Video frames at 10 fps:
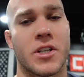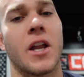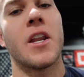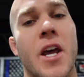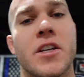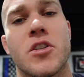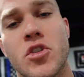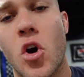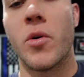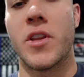kind of nice
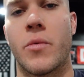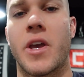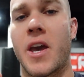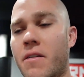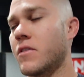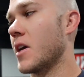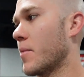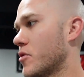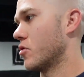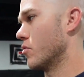knowing that we have the
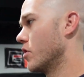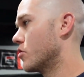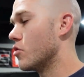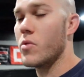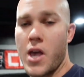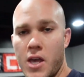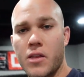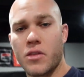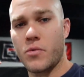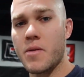opportunity to hang
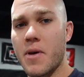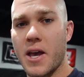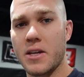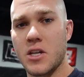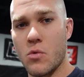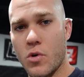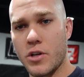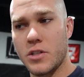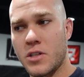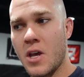3 bags at
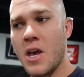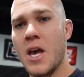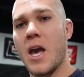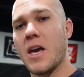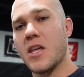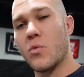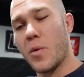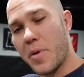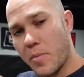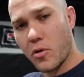once. And then while
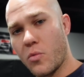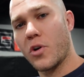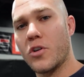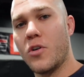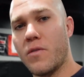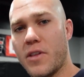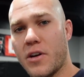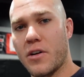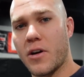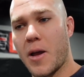people are working over
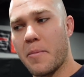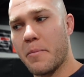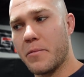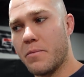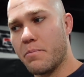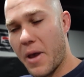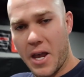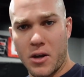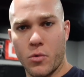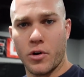there on
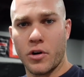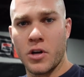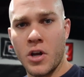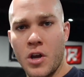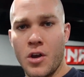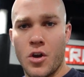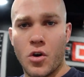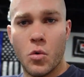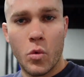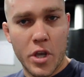bag work,
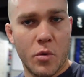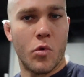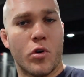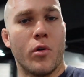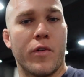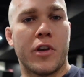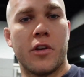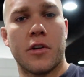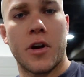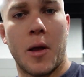we can work over
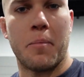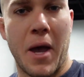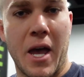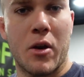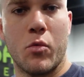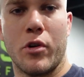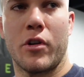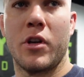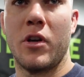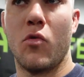here on pad
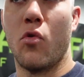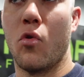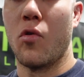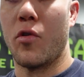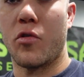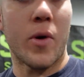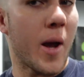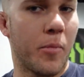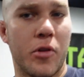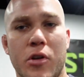work or
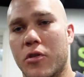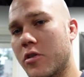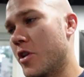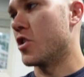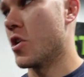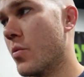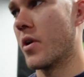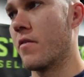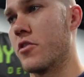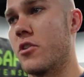grappling or clinching,
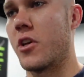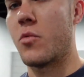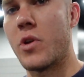whatever. So like we